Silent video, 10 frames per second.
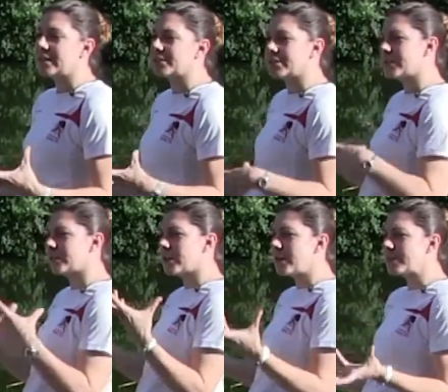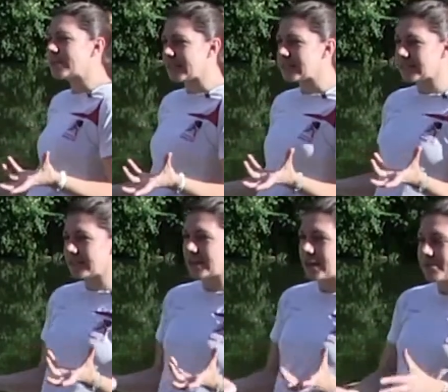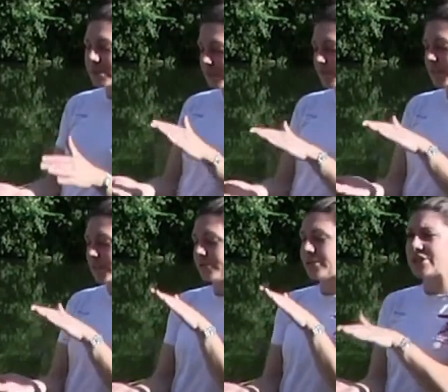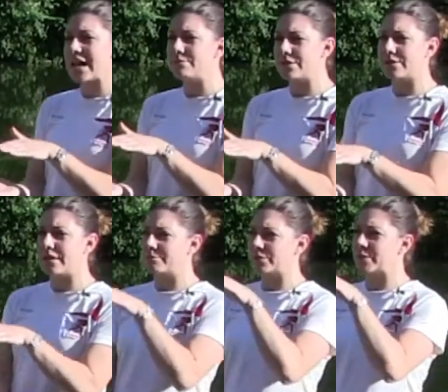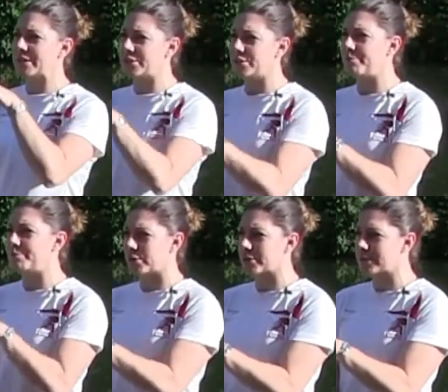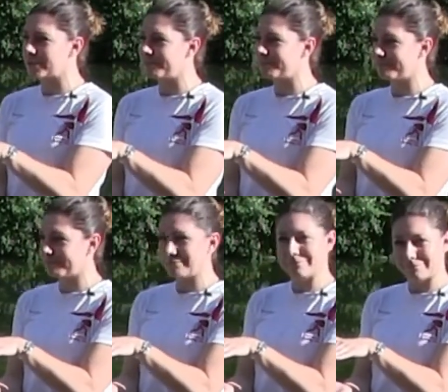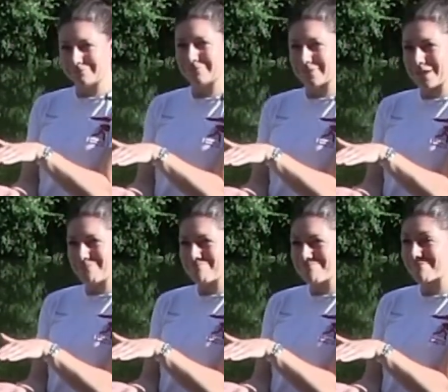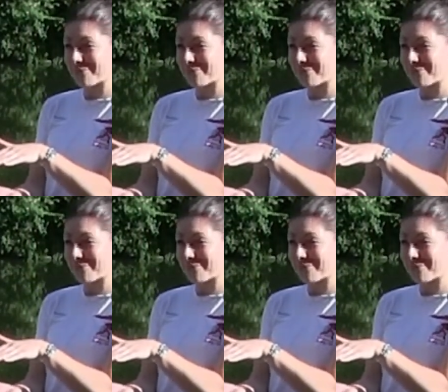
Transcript: So to describe a disc, I want you to picture a jam donut between two books. Okay?